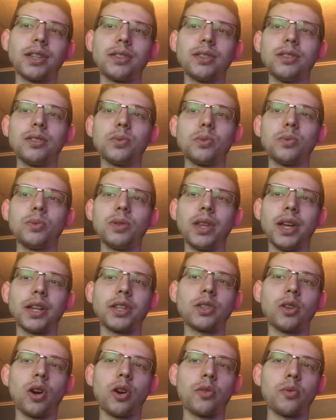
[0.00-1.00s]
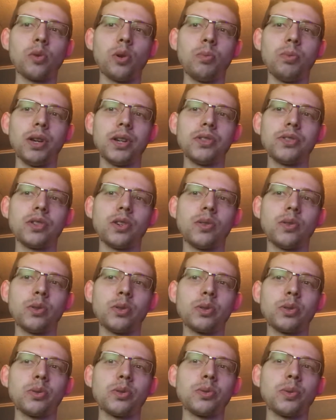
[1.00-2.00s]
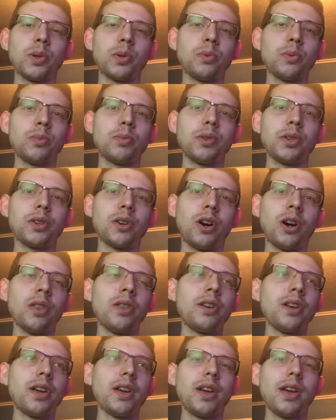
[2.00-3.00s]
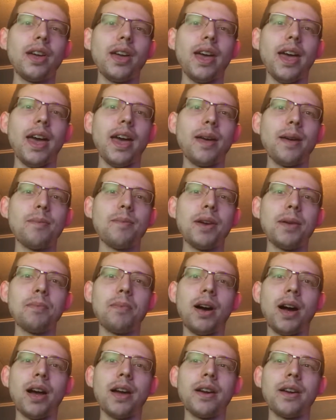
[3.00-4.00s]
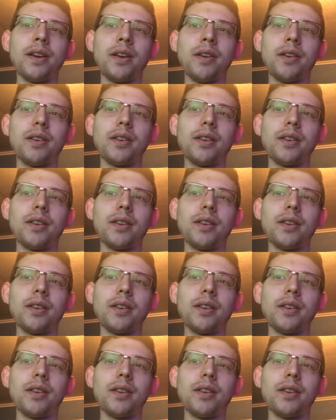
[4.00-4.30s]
these would be like dark roleplay servers is what it would be called, made by